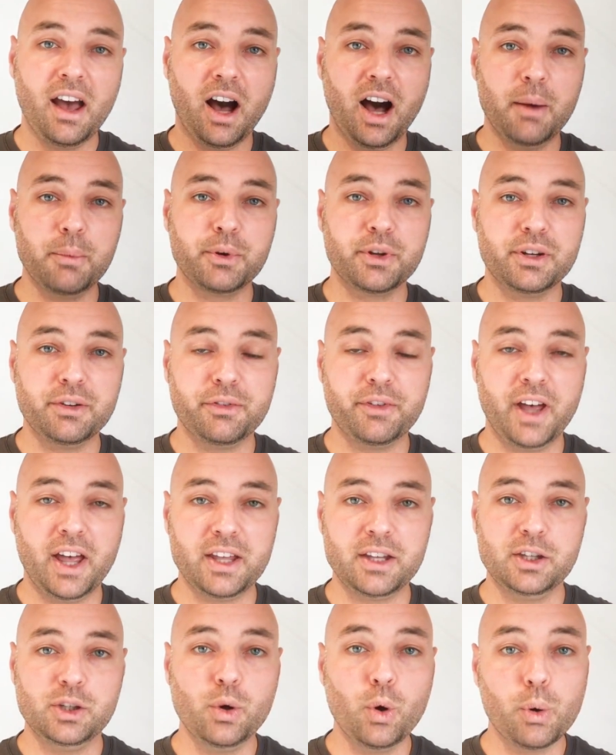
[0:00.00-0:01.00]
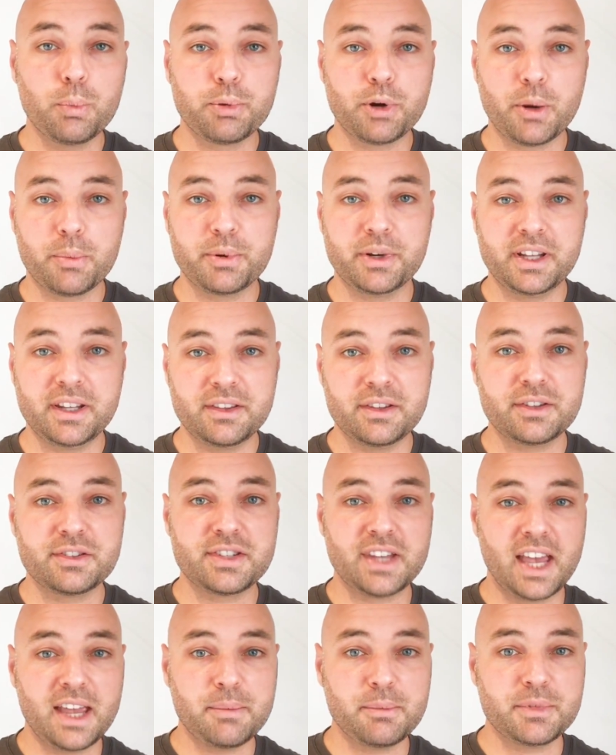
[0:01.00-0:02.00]
I'm going to value your property the
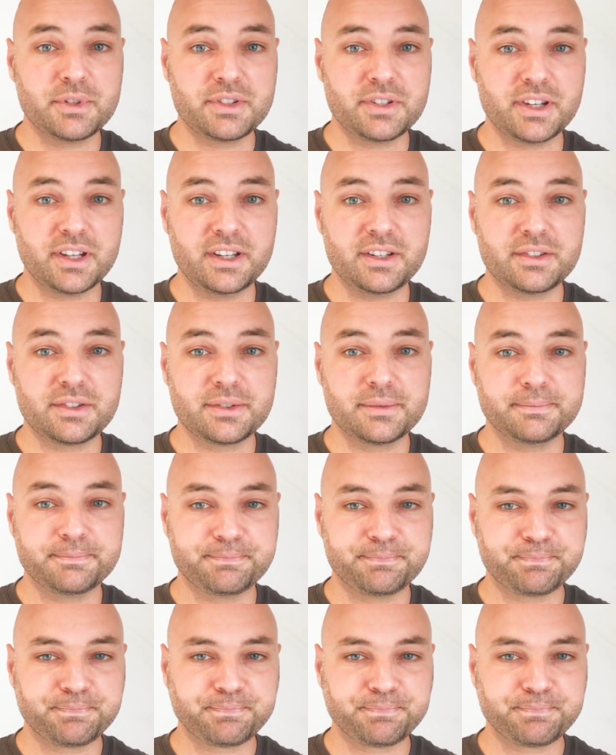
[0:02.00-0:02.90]
same as these.